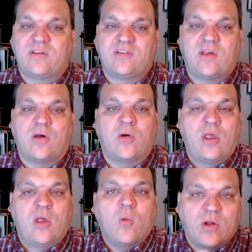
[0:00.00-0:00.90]
So
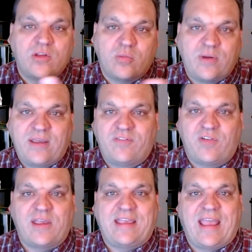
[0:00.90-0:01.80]
once we've
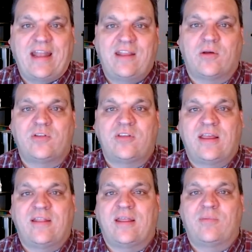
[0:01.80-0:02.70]
gated those
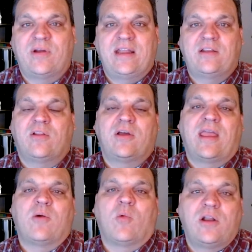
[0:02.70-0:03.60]
in, then we need to look
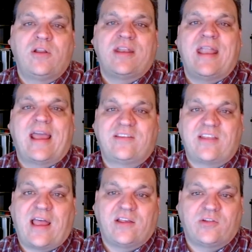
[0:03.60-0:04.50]
at what are the next
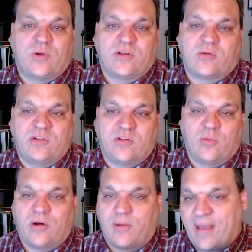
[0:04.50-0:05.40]
highest risk we should
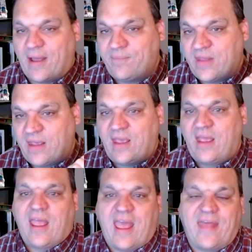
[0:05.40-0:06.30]
worry about.
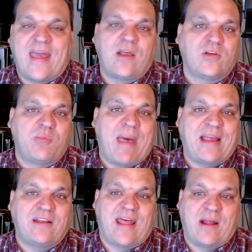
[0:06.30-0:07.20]
And that goes back
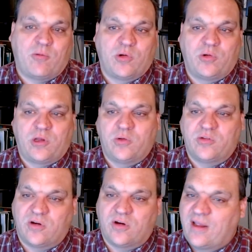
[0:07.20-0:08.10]
to that root
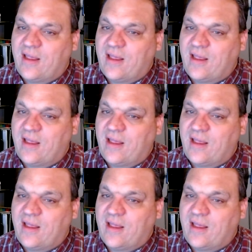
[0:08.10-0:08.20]
user.